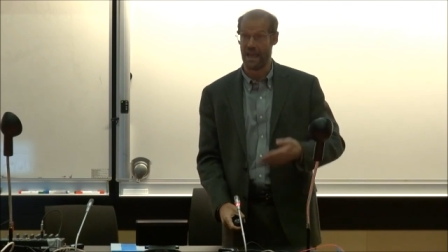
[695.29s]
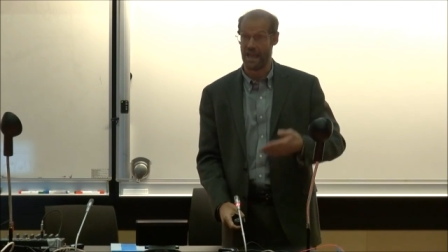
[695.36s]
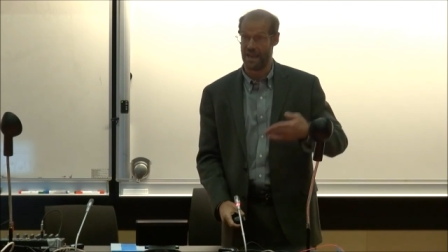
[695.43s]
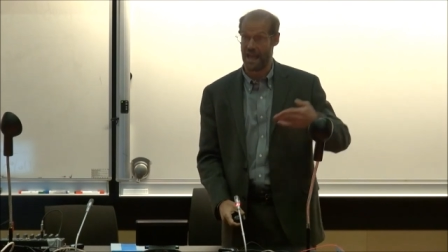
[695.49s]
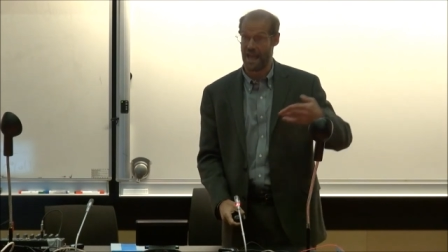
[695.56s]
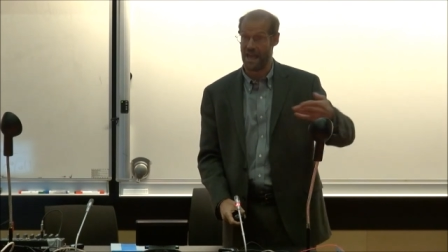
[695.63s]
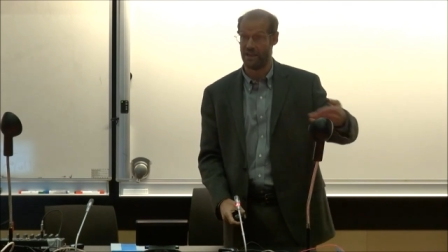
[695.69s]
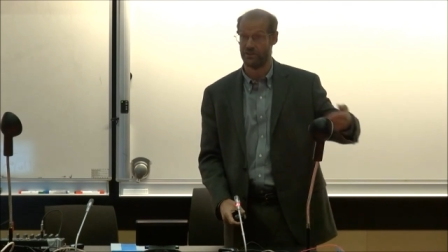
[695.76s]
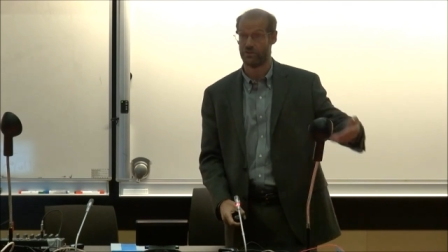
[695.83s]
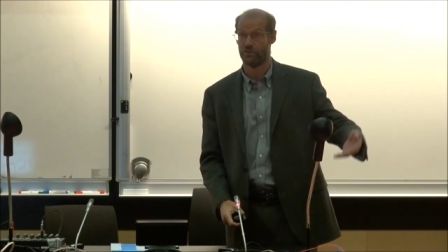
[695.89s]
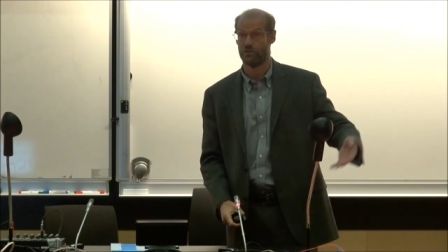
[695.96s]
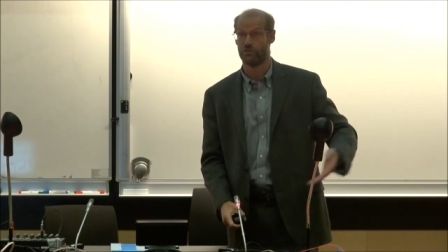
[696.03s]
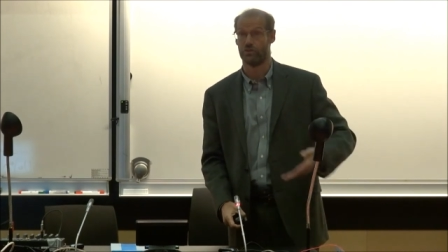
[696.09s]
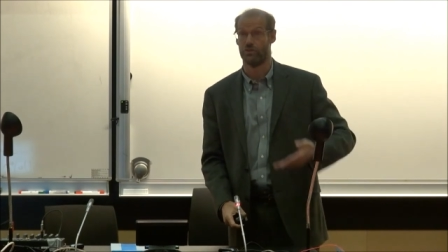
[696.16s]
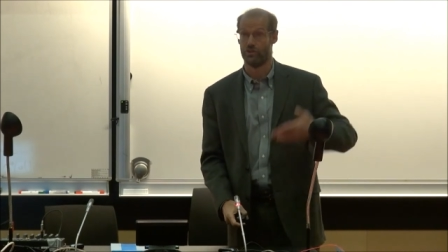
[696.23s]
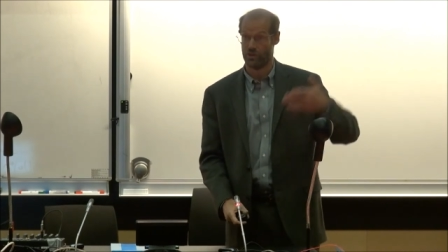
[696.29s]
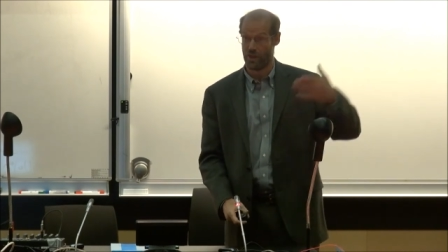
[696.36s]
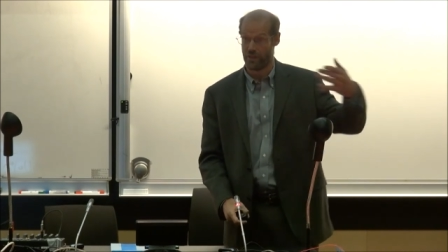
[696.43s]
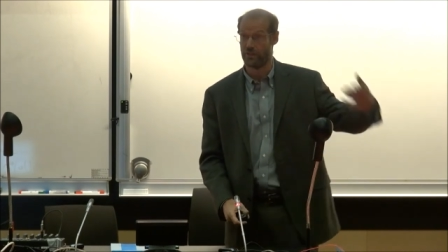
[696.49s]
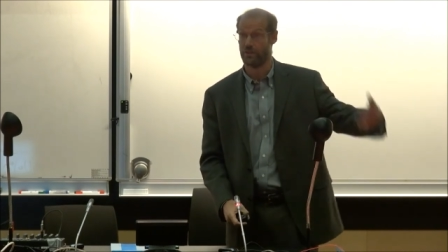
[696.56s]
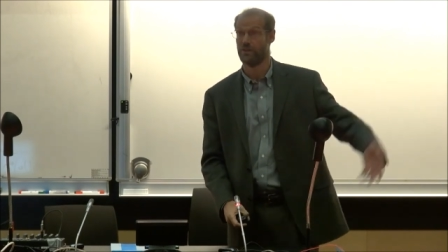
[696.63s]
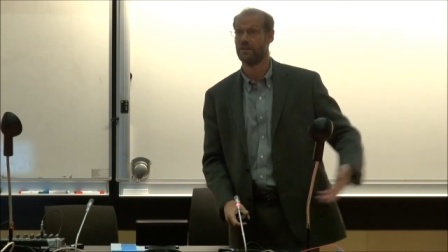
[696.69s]
and has certain
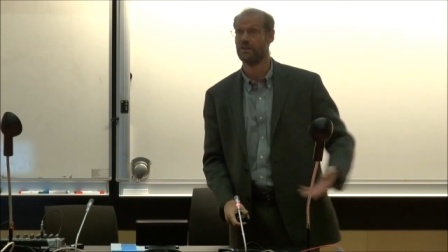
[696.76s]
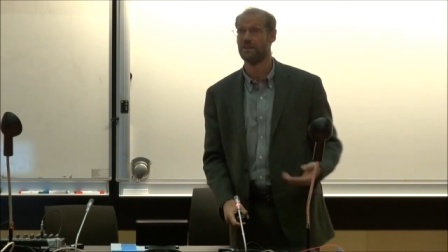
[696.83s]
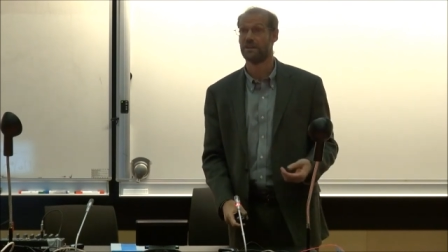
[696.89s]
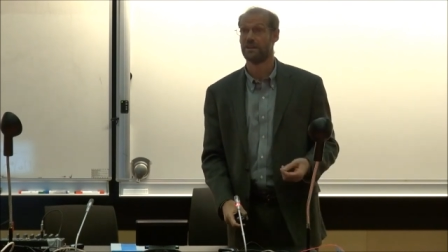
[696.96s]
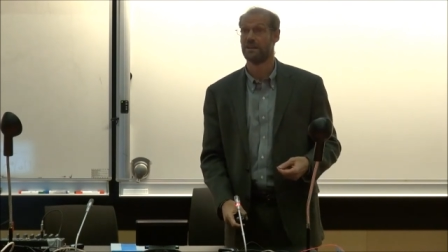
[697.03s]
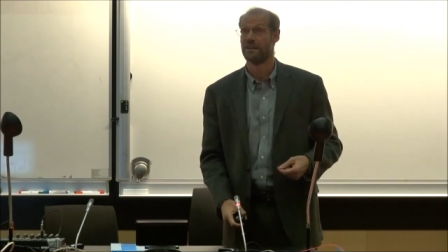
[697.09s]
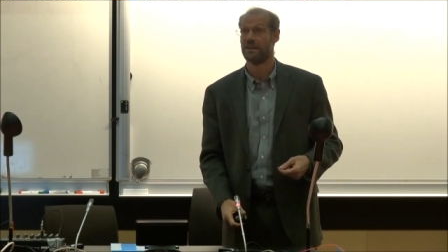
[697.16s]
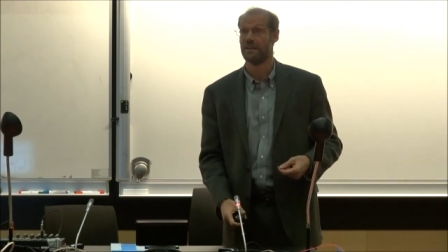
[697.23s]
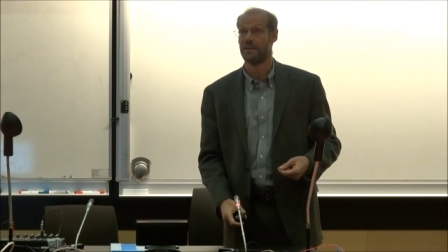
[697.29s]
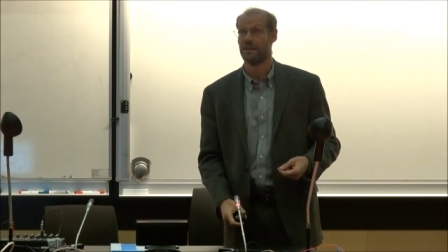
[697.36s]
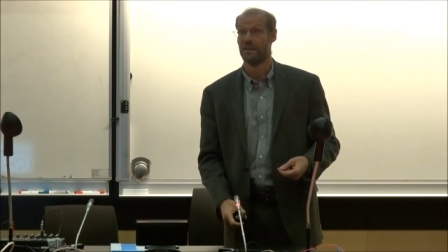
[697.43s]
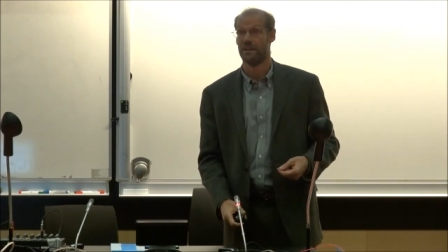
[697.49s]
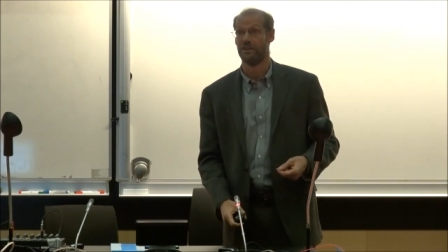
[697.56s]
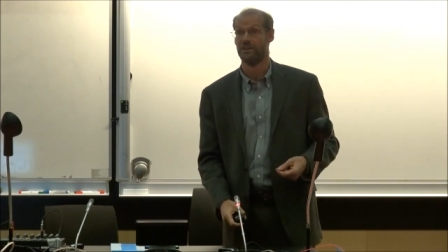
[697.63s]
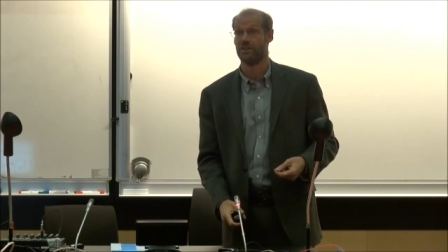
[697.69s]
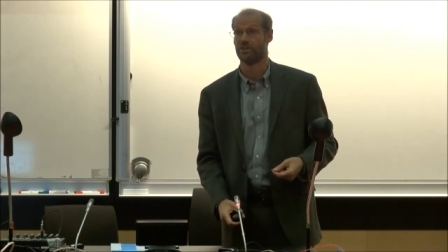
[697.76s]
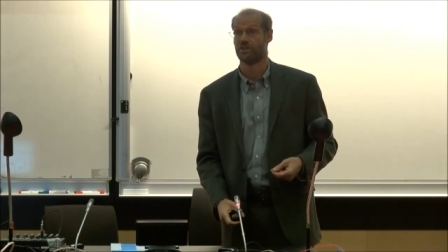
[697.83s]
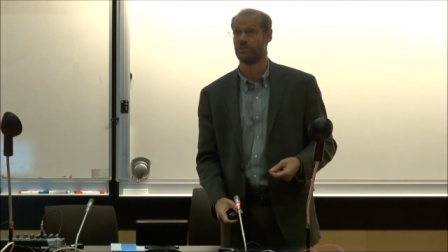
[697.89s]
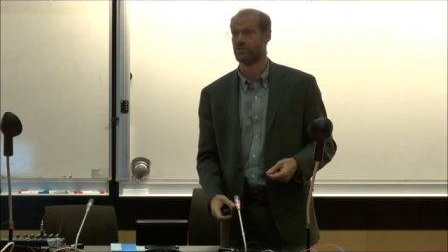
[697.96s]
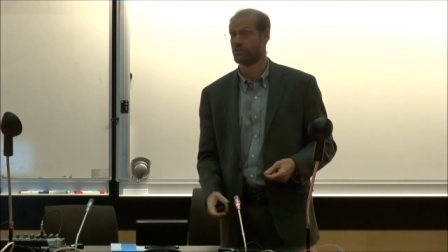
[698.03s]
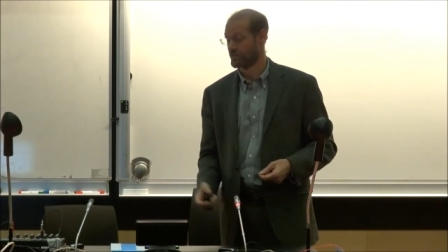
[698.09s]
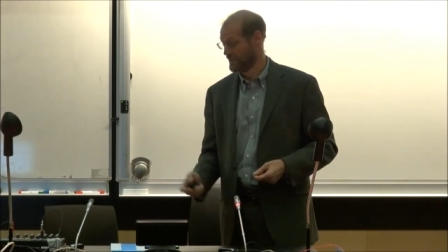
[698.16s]
other
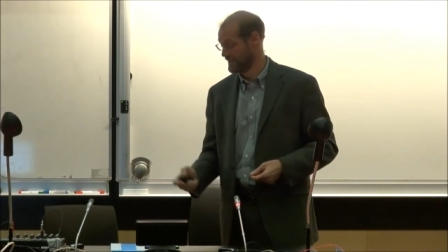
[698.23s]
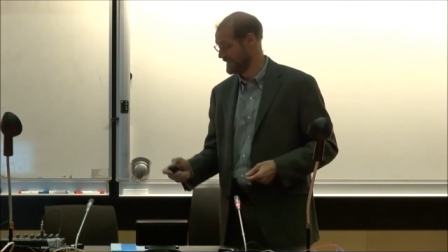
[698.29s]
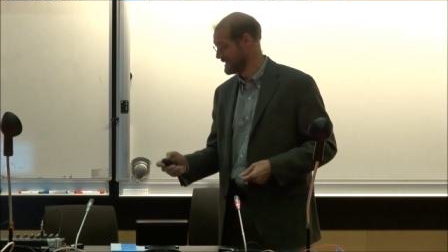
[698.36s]
additions,